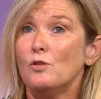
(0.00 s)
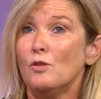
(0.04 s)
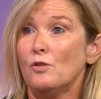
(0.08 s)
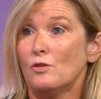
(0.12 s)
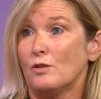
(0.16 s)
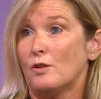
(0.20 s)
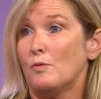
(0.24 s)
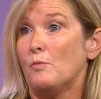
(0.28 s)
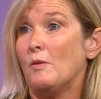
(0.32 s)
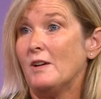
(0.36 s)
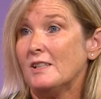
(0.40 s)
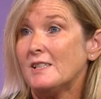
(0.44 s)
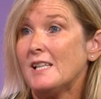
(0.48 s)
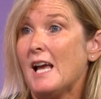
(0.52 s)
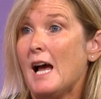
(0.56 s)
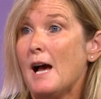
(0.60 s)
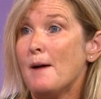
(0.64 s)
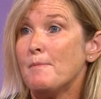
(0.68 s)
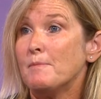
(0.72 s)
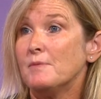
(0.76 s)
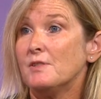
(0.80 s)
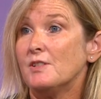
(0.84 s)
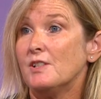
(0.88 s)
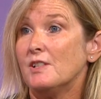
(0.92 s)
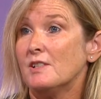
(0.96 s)
look, what's
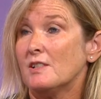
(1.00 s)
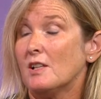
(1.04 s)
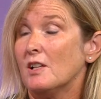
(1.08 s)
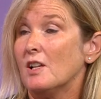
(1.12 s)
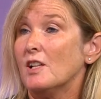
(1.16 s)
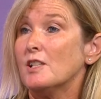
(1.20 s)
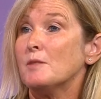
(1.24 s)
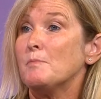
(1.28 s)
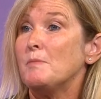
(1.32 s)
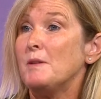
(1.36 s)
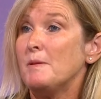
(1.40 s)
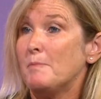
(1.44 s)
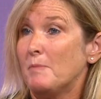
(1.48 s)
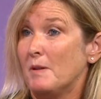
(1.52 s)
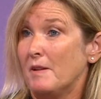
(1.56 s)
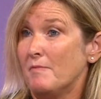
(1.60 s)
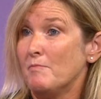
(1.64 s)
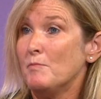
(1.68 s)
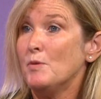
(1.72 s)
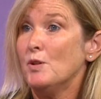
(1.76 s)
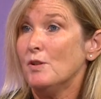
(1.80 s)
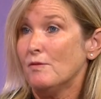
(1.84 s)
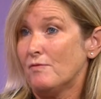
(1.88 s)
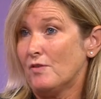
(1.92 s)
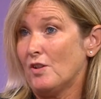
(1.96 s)
happened is a lot of people have
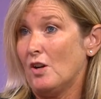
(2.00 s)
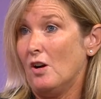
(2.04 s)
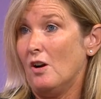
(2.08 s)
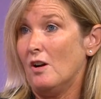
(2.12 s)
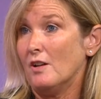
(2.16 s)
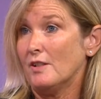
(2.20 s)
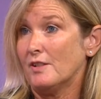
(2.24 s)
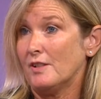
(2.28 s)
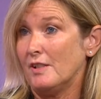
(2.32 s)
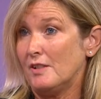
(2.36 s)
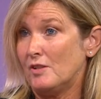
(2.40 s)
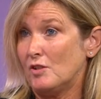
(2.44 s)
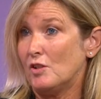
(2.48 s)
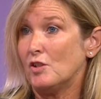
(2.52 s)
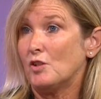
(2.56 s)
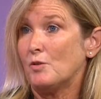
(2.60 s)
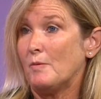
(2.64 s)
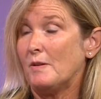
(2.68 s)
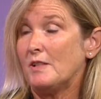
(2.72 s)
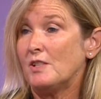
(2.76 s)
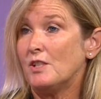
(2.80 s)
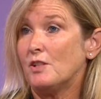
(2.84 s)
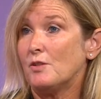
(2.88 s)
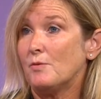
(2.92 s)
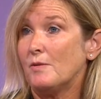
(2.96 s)
moved their holidays to
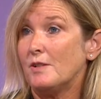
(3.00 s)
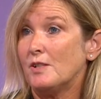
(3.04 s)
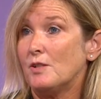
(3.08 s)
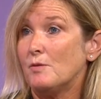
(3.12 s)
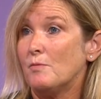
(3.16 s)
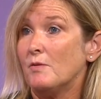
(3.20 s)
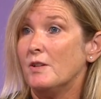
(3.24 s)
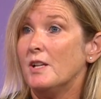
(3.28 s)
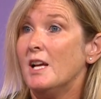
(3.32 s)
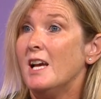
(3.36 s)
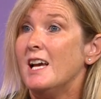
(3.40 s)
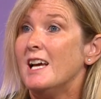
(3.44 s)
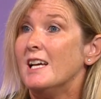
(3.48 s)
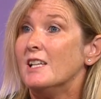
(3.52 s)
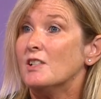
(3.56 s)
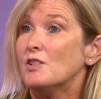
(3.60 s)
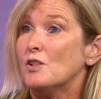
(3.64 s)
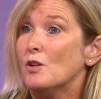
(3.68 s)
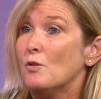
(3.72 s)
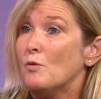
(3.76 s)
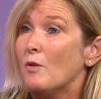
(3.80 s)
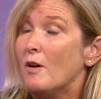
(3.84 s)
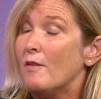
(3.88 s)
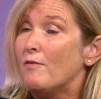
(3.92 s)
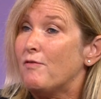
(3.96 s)
2021.
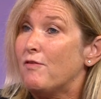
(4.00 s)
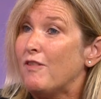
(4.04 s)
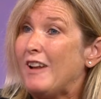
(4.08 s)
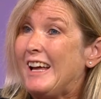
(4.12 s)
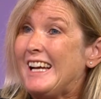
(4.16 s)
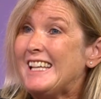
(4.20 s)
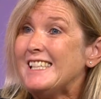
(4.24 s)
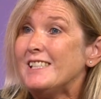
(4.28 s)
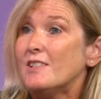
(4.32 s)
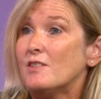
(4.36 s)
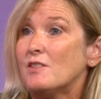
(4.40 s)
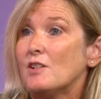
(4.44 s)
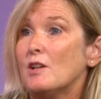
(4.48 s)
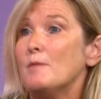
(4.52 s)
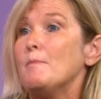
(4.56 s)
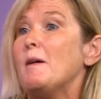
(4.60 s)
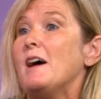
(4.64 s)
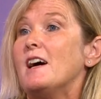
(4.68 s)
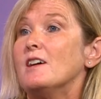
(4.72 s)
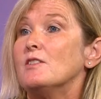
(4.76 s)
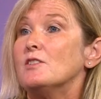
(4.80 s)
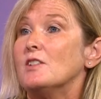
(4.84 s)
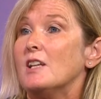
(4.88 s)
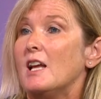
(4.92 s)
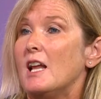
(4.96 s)
So flights come
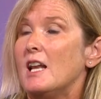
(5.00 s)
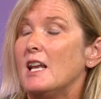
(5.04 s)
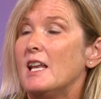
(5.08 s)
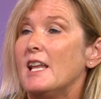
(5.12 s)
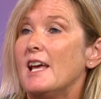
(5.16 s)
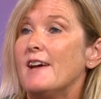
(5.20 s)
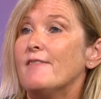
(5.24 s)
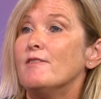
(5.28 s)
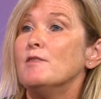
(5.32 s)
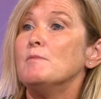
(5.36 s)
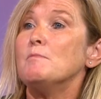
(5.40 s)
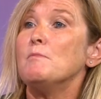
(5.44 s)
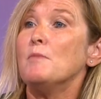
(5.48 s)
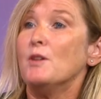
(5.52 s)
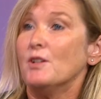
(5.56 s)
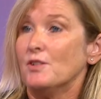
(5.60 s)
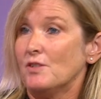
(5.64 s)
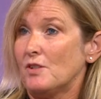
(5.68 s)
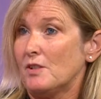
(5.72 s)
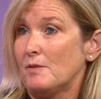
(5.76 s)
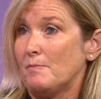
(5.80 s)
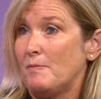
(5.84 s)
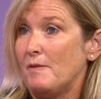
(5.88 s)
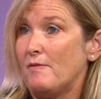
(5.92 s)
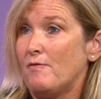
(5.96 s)
out 11
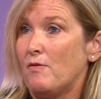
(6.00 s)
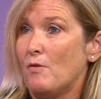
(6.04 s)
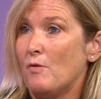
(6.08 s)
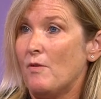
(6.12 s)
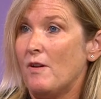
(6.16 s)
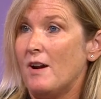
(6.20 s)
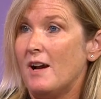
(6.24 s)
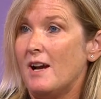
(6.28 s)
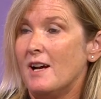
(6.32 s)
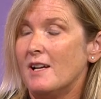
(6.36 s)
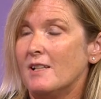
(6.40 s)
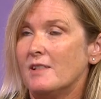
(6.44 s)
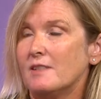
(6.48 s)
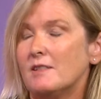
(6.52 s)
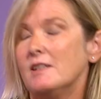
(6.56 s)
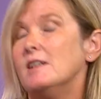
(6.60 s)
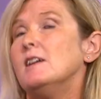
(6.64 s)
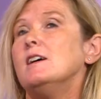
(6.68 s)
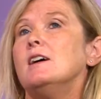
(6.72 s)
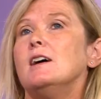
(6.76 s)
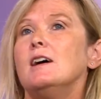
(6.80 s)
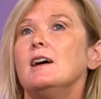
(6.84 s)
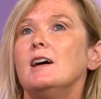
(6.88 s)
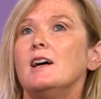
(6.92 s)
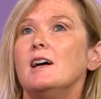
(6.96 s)
months beforehand,
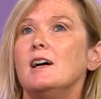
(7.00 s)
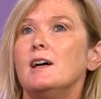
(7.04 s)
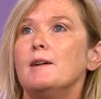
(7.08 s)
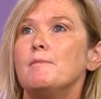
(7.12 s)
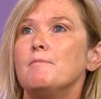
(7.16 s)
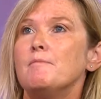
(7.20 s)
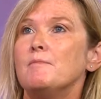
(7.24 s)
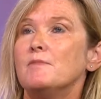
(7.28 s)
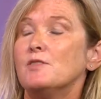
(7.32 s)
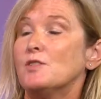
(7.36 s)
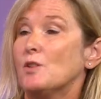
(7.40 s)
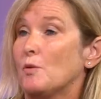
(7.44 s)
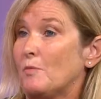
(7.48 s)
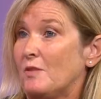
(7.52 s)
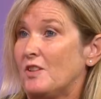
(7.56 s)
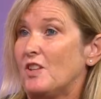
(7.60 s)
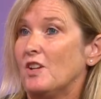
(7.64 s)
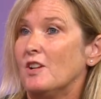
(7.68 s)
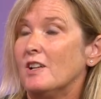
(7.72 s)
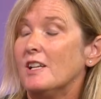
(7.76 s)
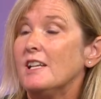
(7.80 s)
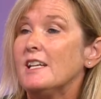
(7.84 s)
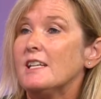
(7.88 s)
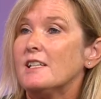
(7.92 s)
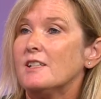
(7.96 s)
so with
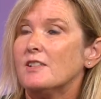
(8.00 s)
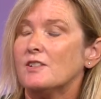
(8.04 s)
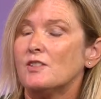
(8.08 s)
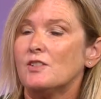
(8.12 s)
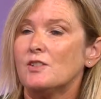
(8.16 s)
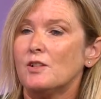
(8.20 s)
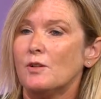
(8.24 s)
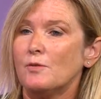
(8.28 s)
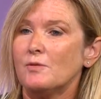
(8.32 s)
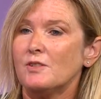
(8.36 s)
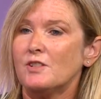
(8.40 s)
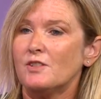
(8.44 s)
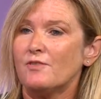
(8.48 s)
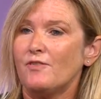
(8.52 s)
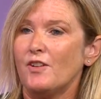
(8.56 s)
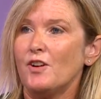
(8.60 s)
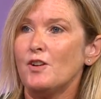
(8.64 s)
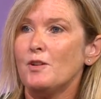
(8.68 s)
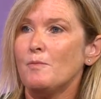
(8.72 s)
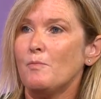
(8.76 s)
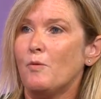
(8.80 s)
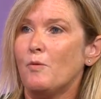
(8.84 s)
Aer Lingus. So it's very